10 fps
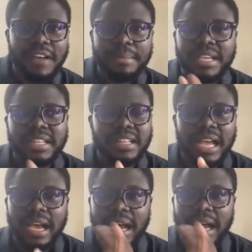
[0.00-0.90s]
I mean,
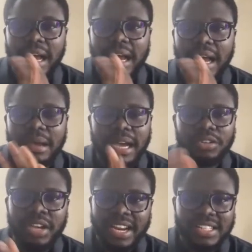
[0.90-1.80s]
I don't get
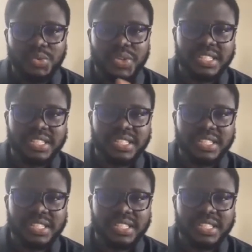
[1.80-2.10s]
it twisted.